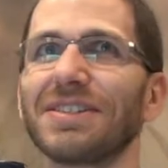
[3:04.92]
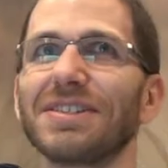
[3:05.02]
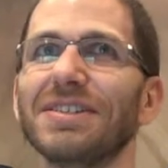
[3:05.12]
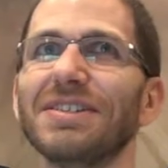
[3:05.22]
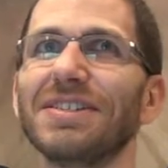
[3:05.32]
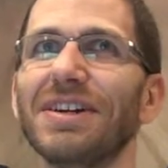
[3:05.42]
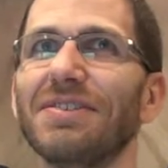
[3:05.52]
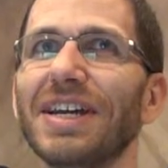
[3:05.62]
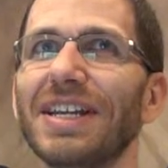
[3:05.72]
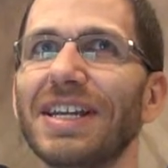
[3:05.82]
good
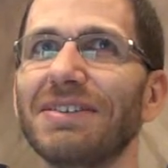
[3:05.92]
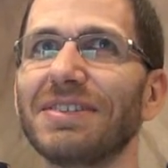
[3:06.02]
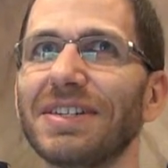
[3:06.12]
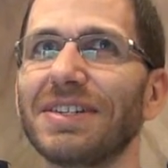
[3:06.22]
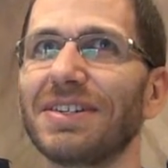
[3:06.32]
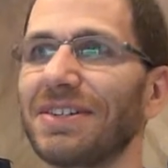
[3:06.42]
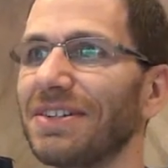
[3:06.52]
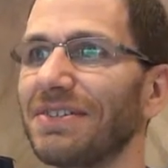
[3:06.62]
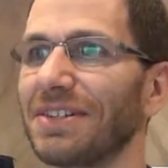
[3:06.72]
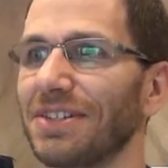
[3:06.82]
already with, our,
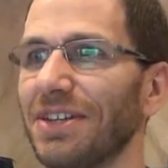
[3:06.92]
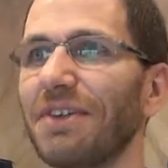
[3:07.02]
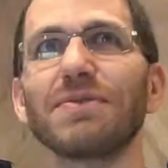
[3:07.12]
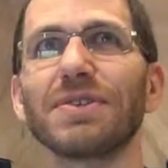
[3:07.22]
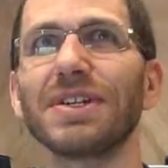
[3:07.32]
with the software.